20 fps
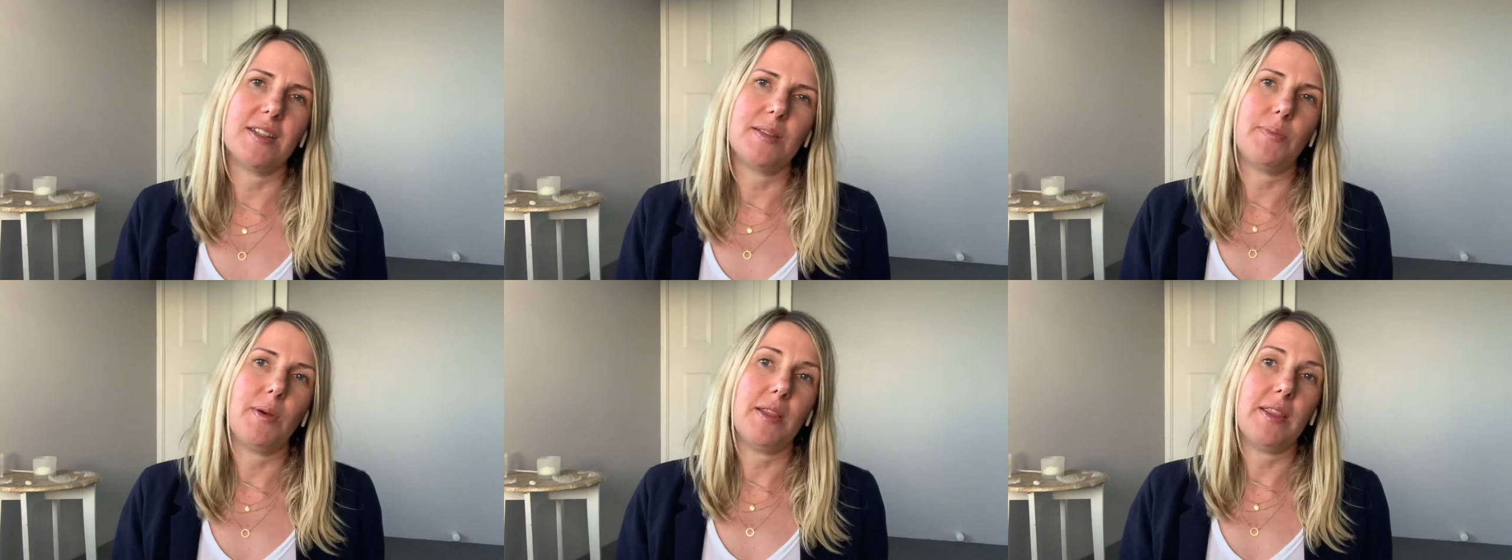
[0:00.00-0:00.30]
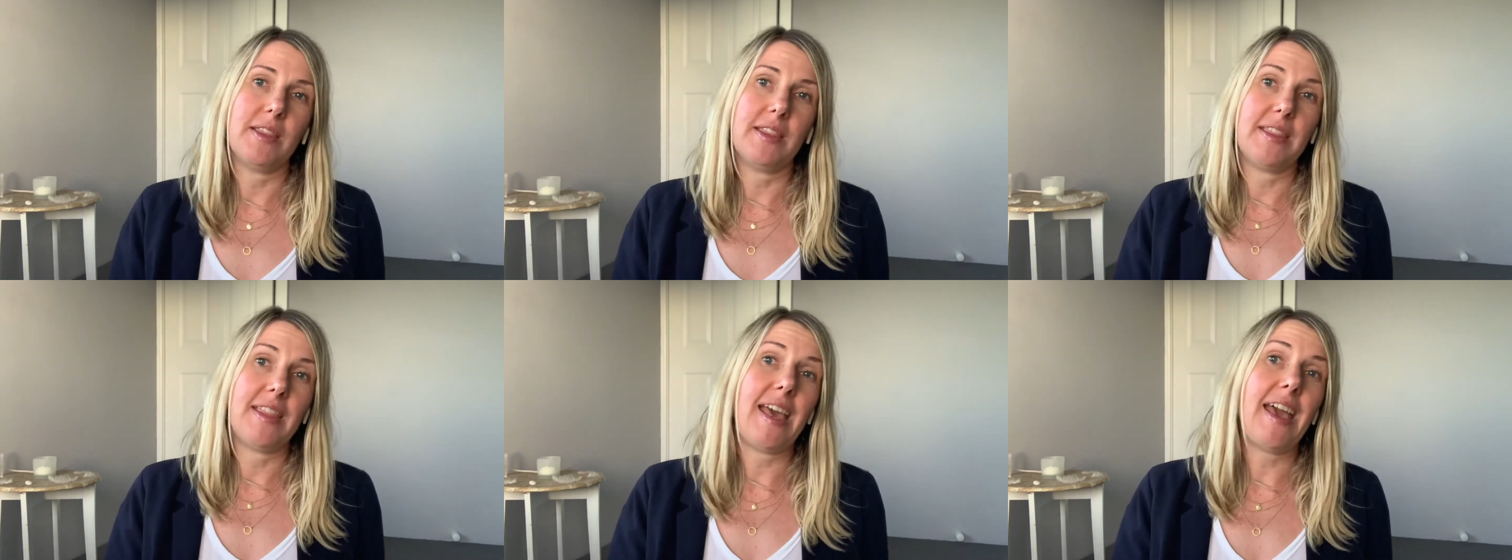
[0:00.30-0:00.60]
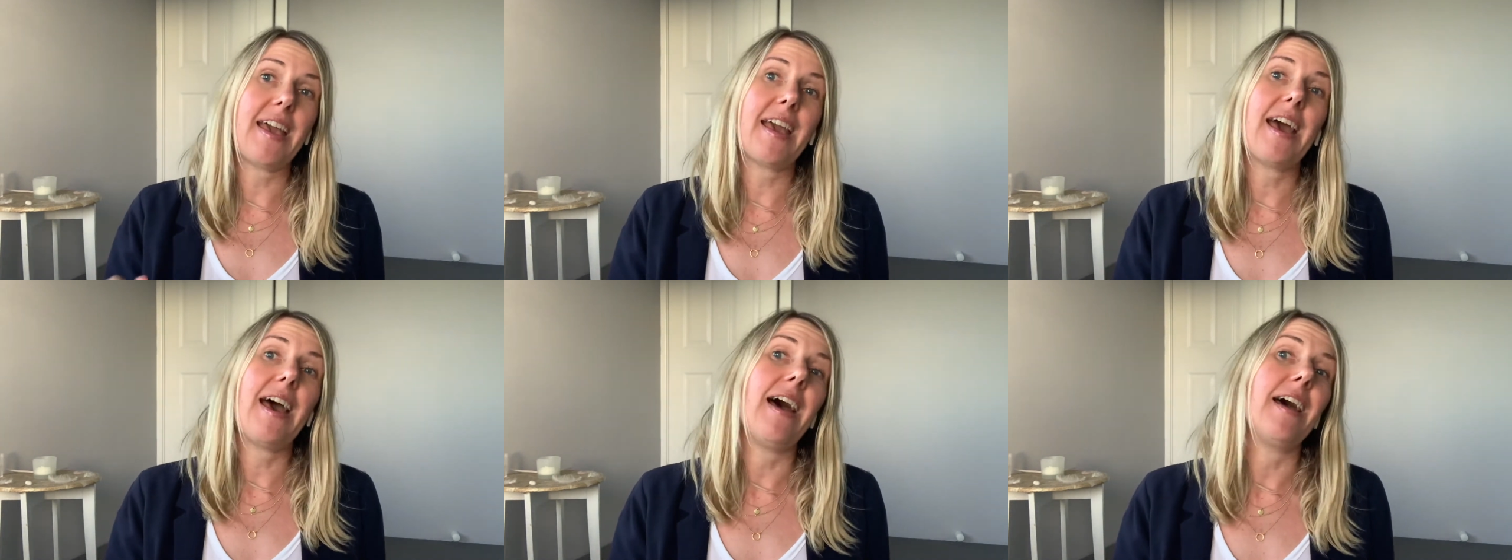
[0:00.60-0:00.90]
But that
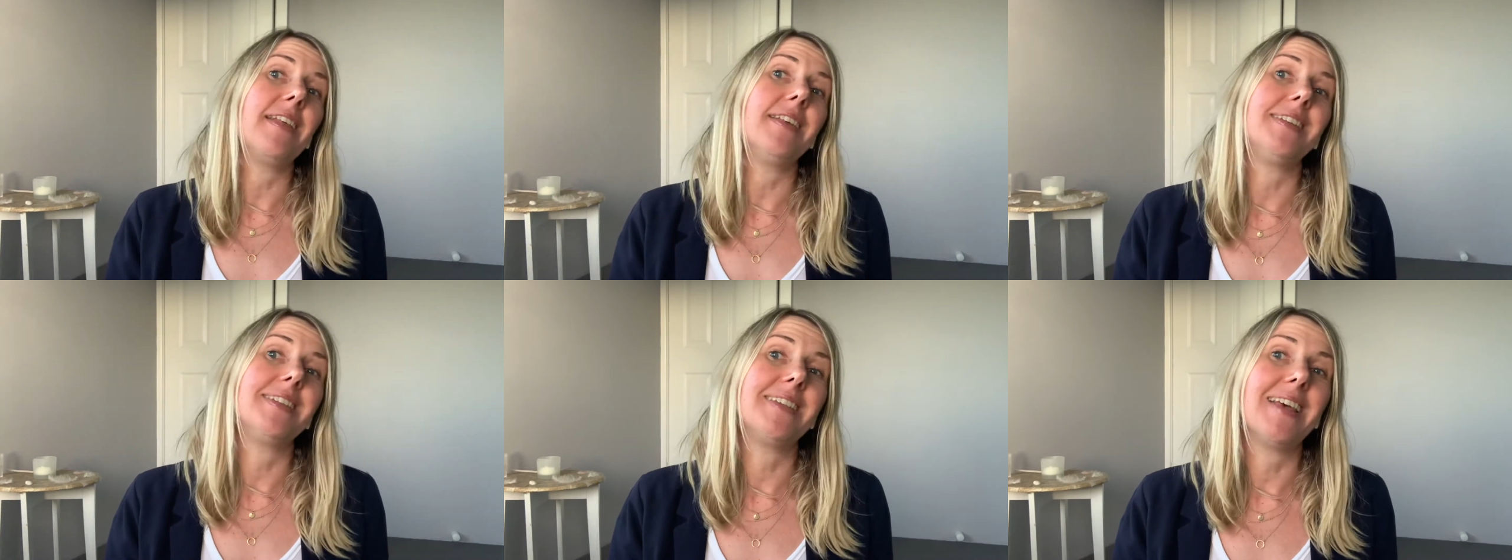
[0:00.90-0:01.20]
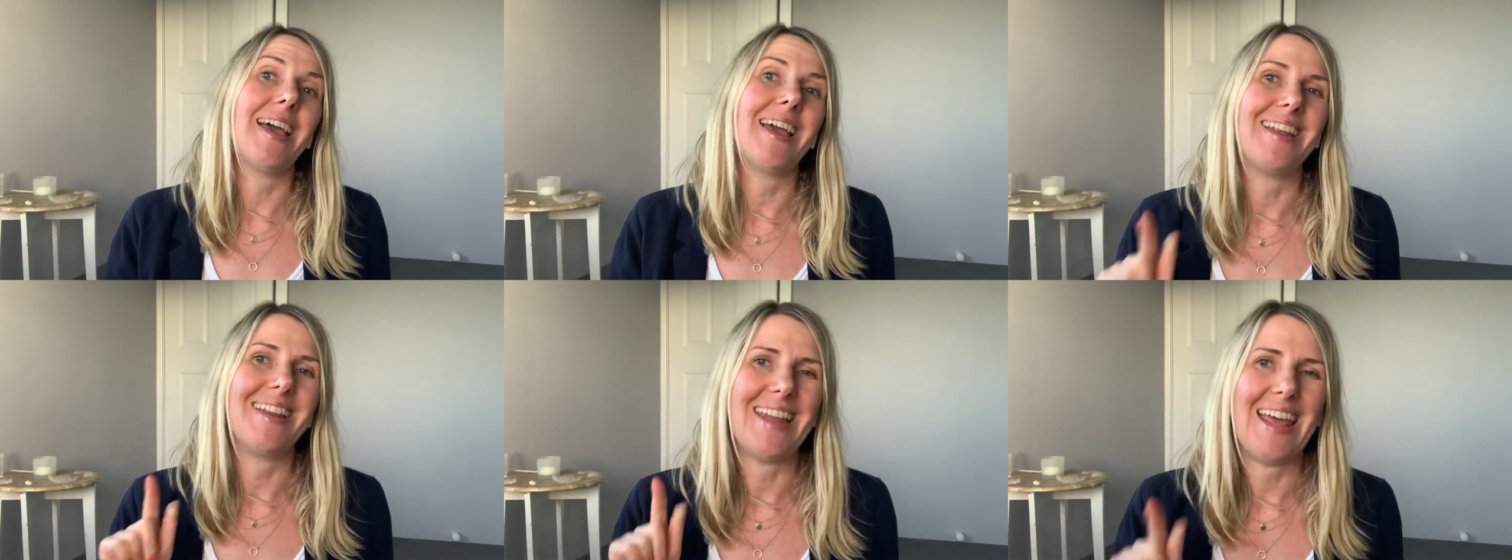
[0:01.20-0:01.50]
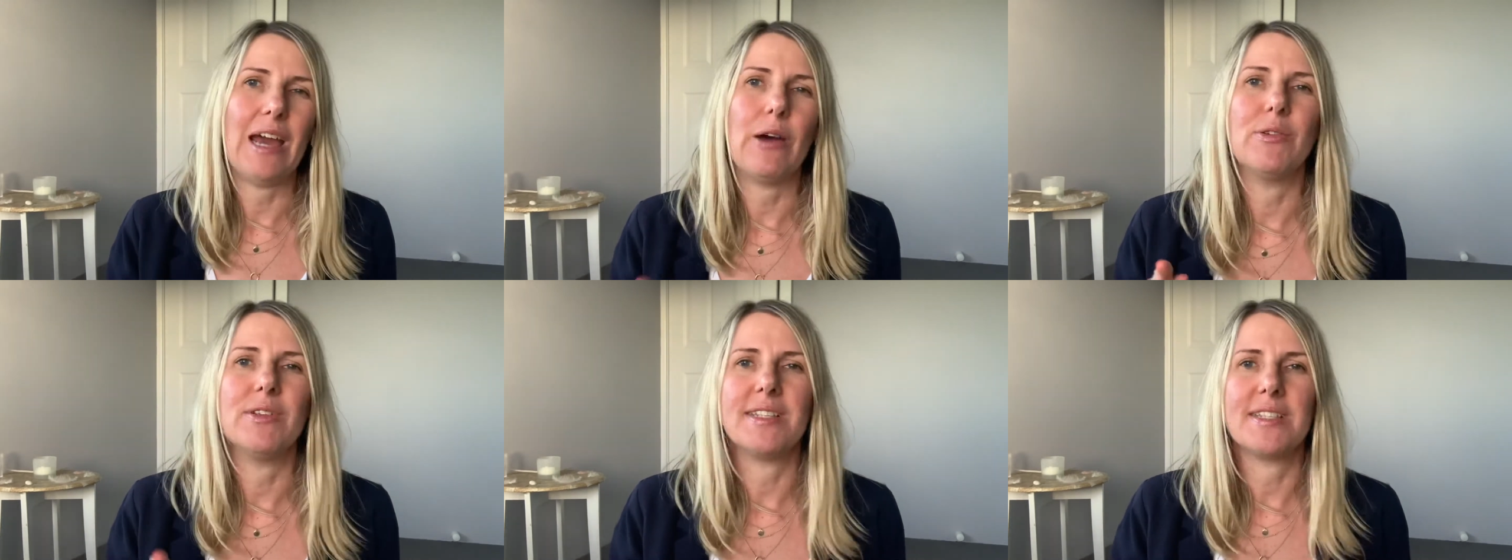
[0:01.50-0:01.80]
card is saying
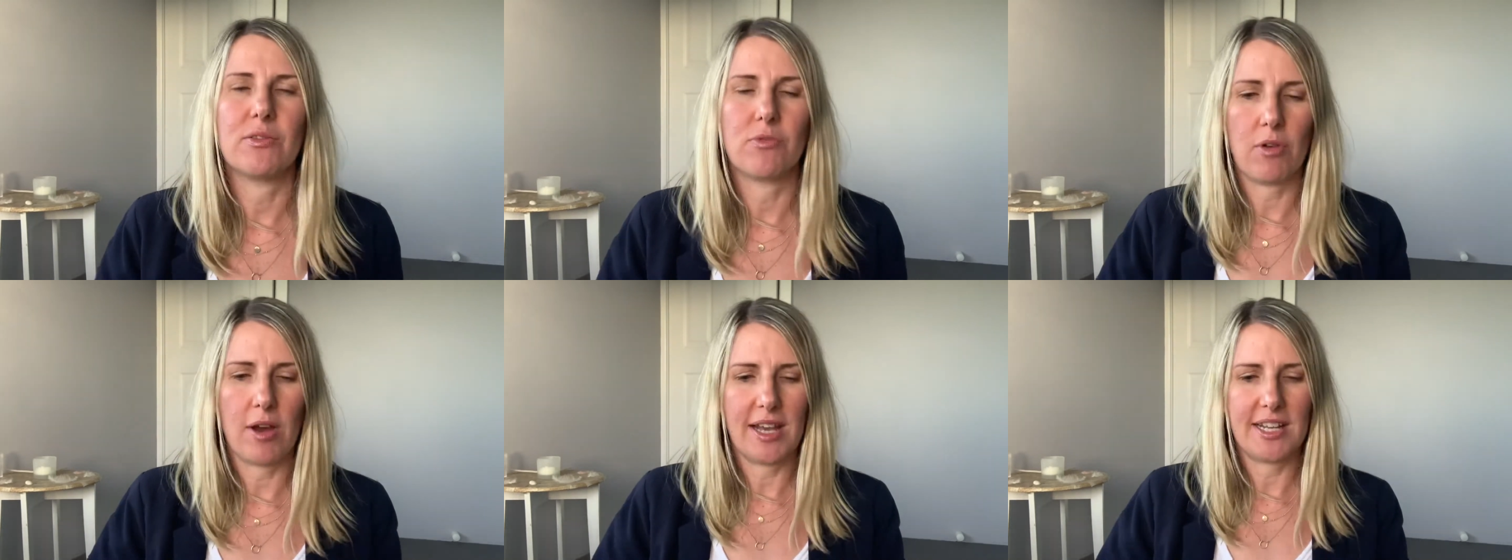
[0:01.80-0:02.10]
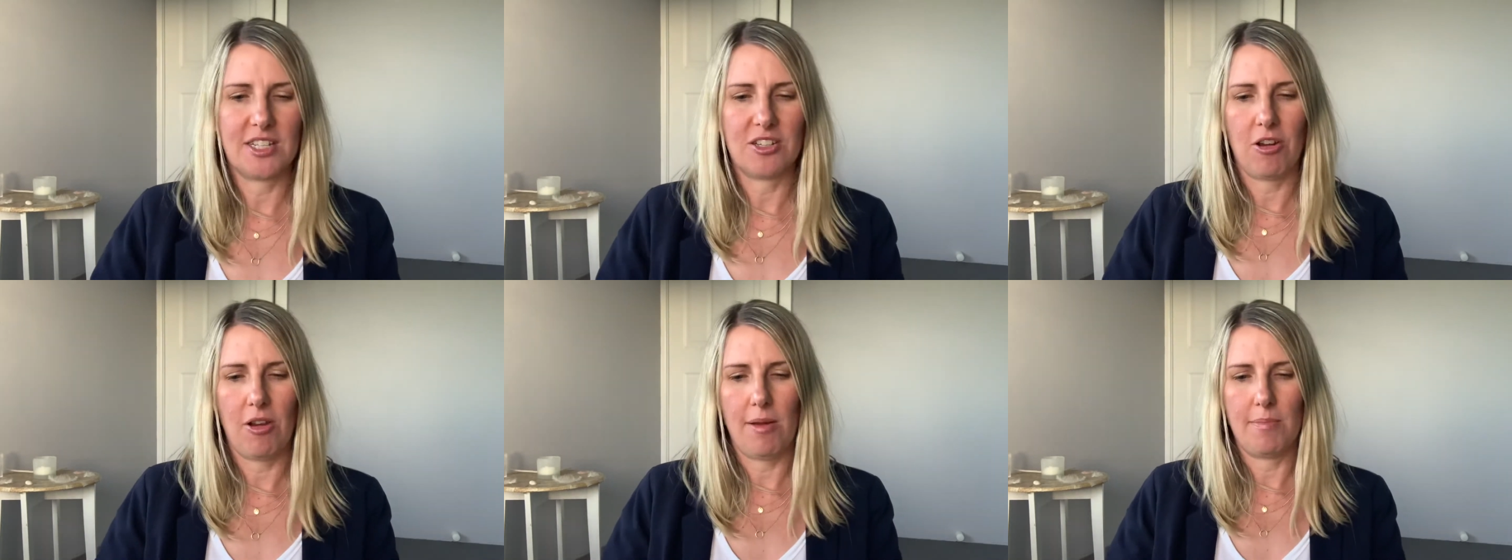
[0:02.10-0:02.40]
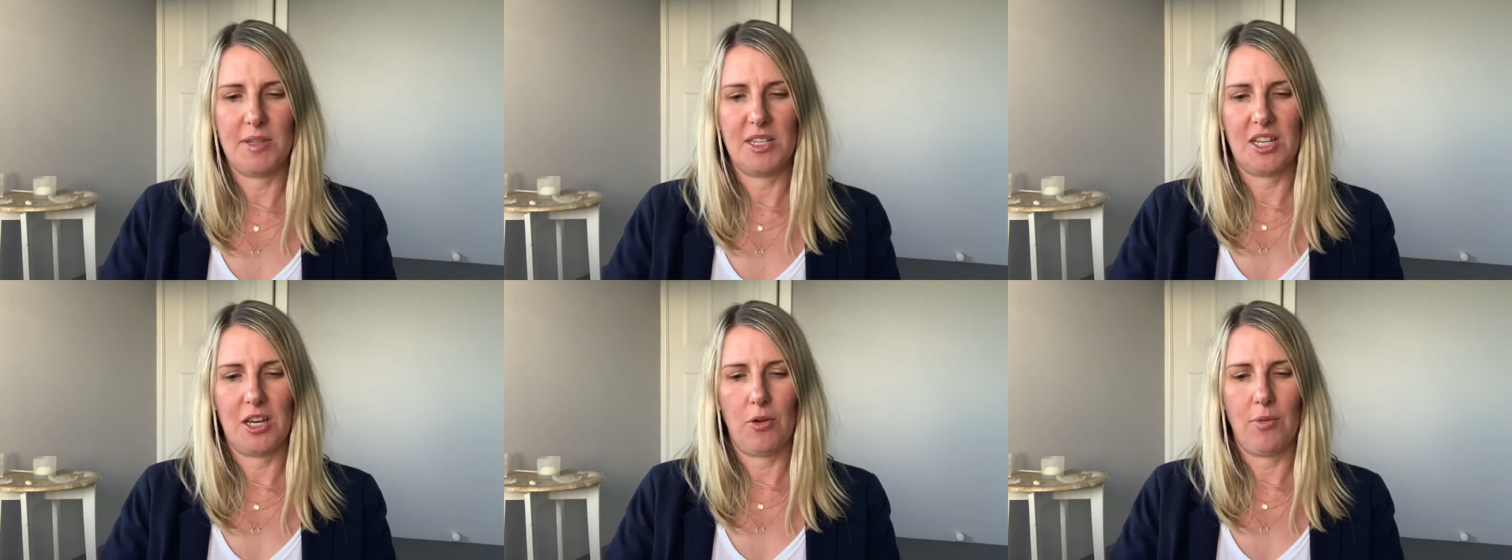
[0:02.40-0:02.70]
now is the right time
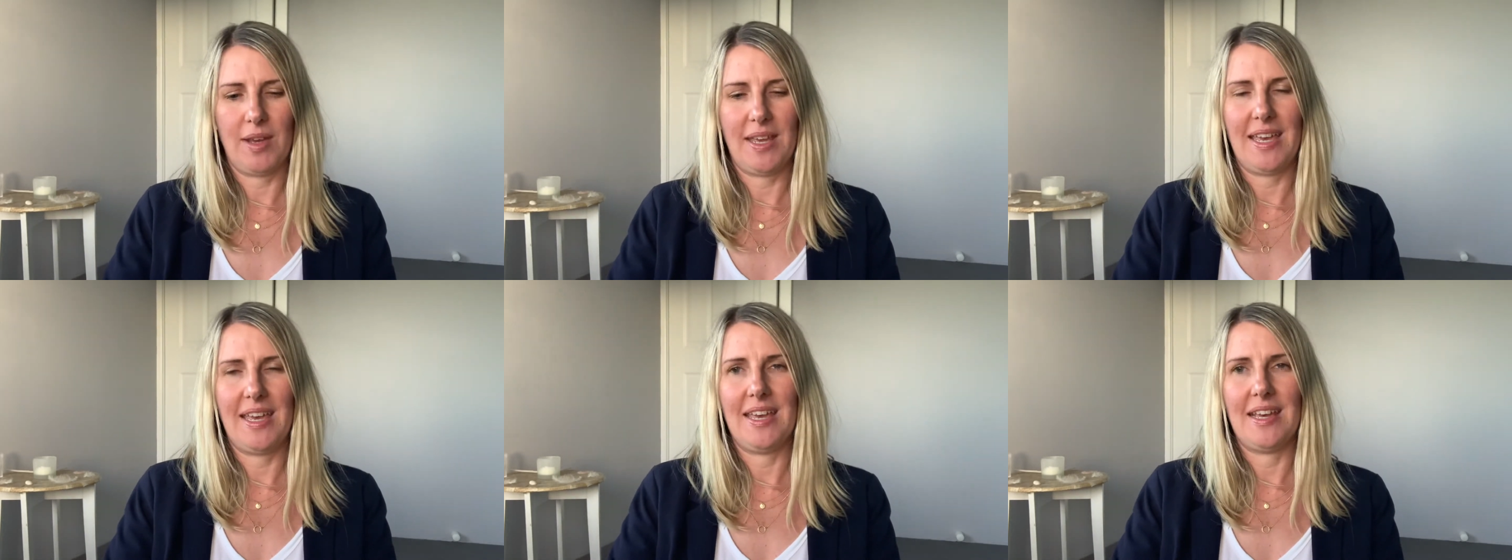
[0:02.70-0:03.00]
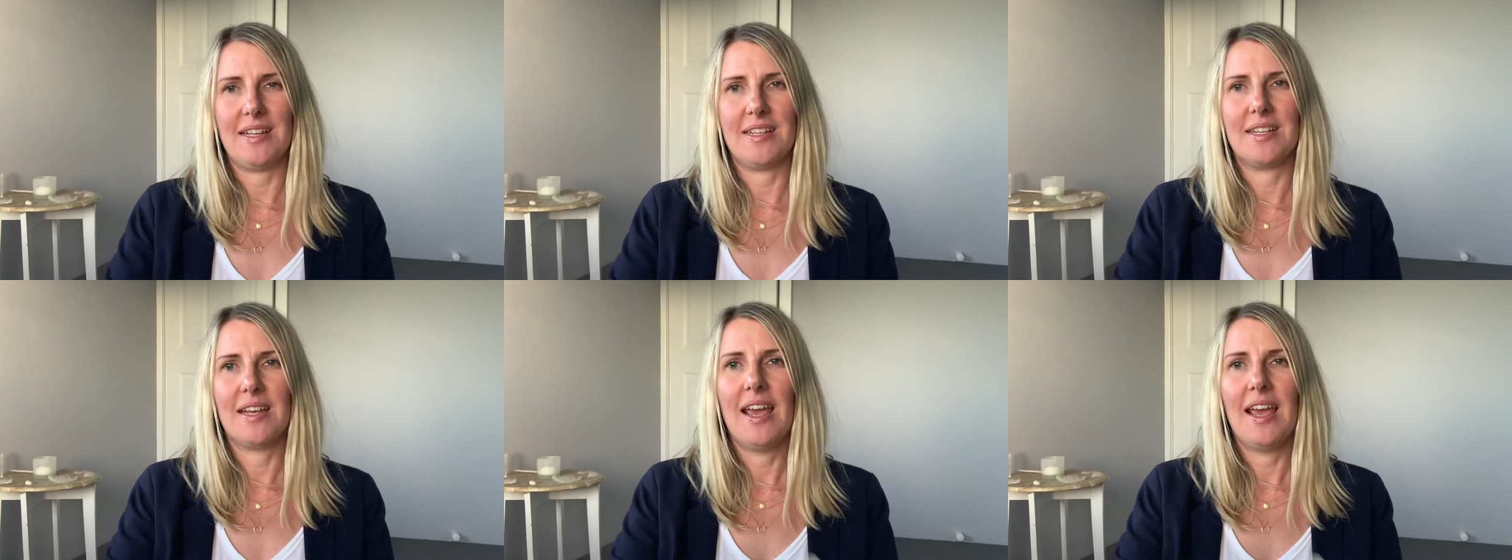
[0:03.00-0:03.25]
to go ahead.